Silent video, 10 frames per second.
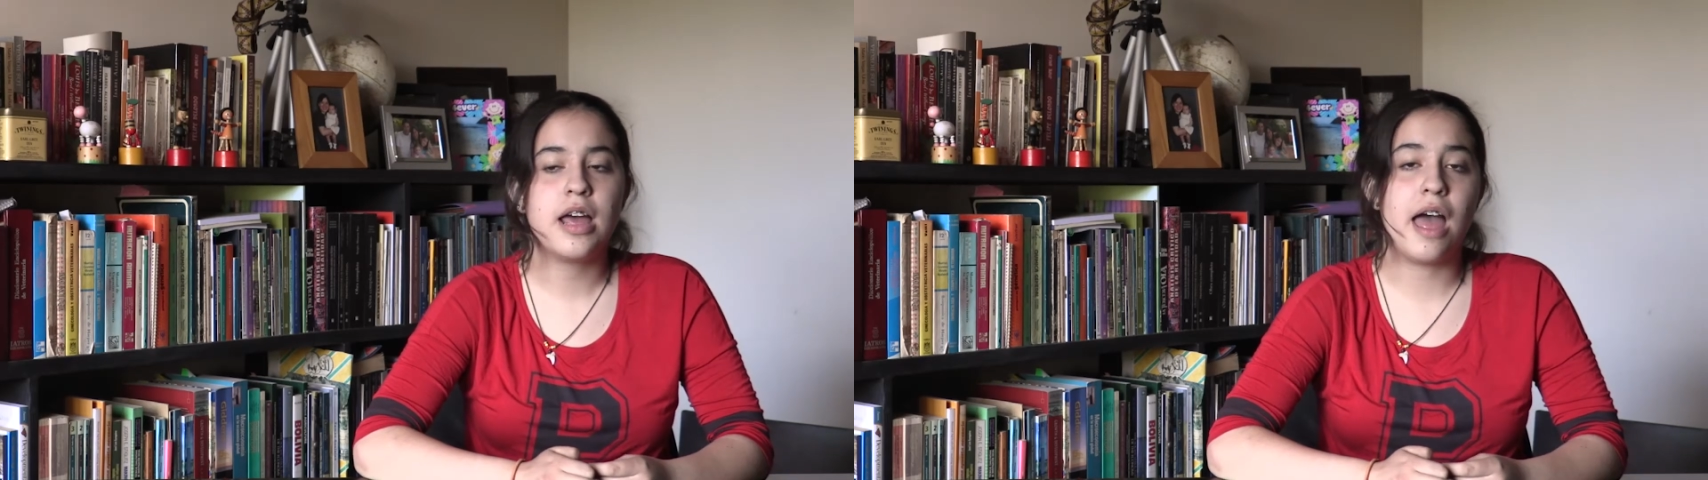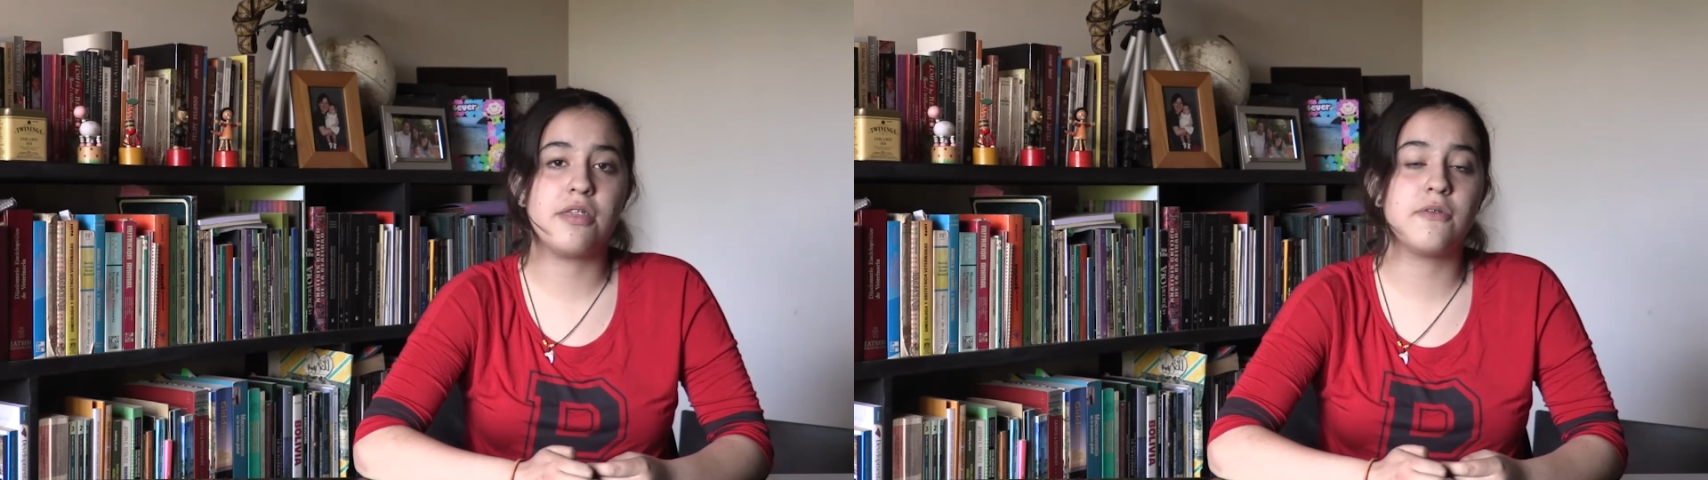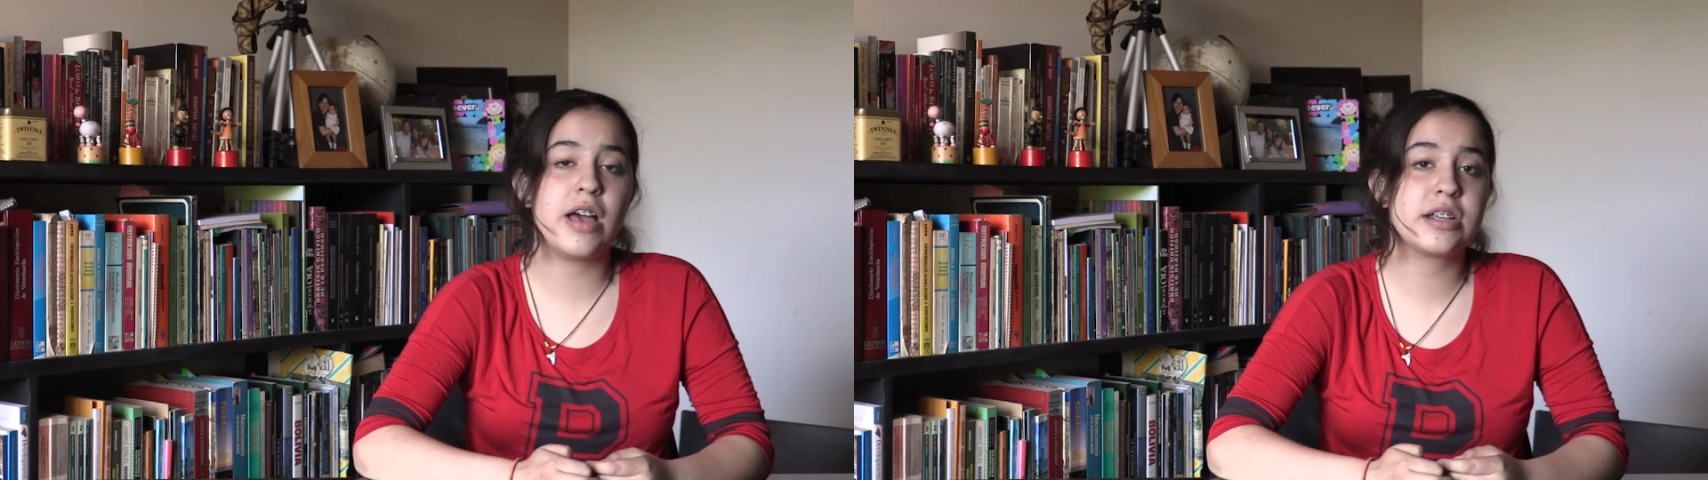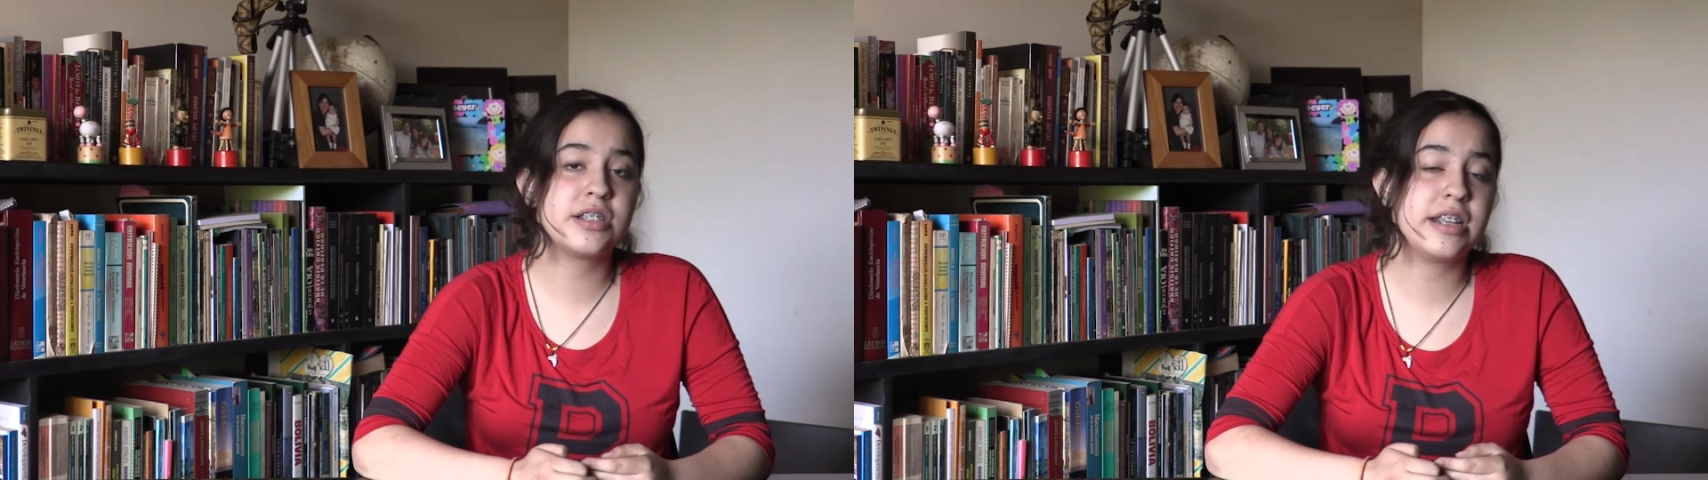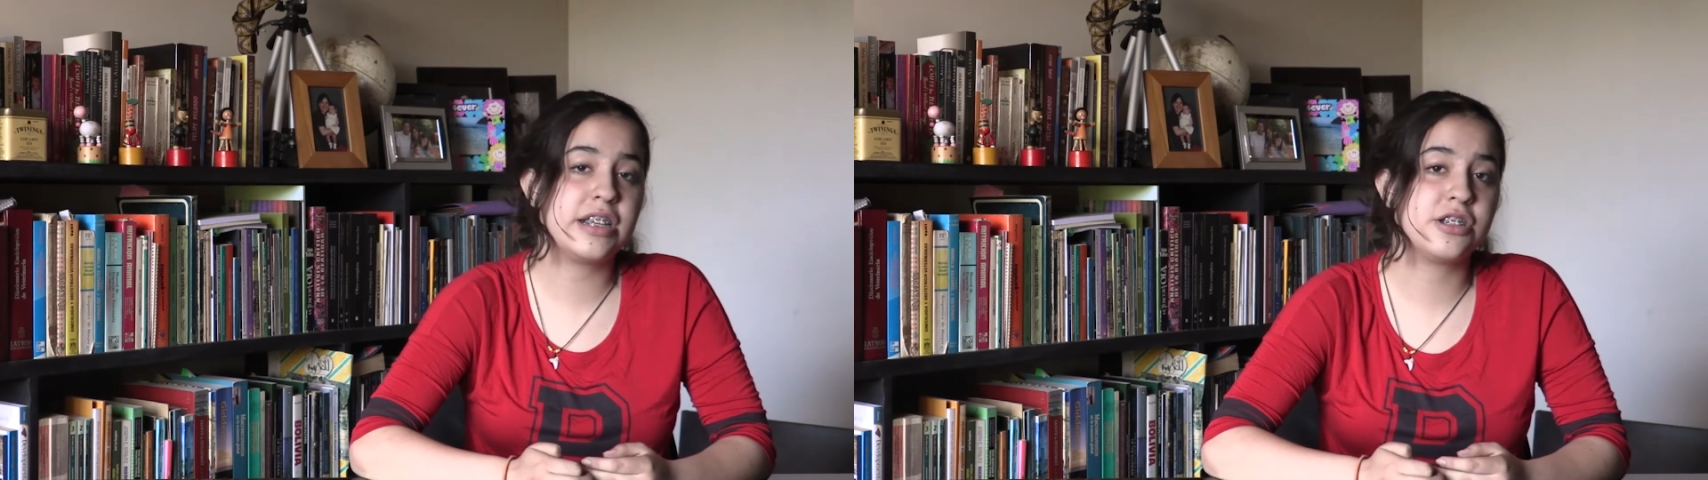and the
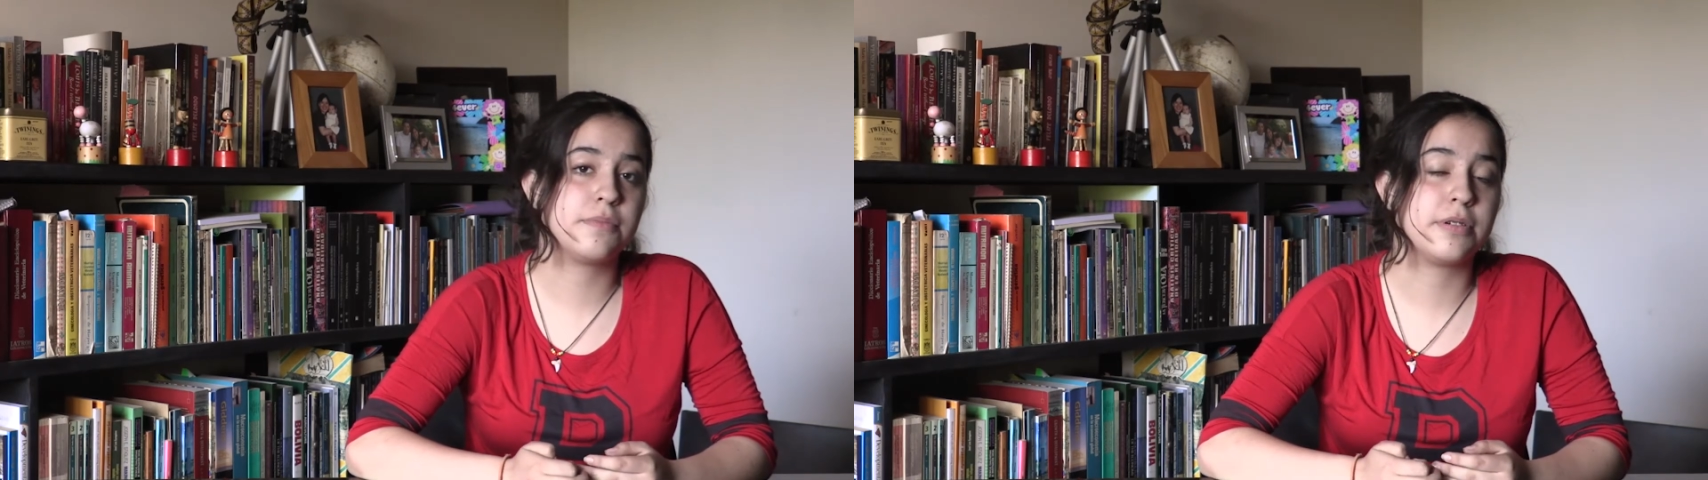vaccination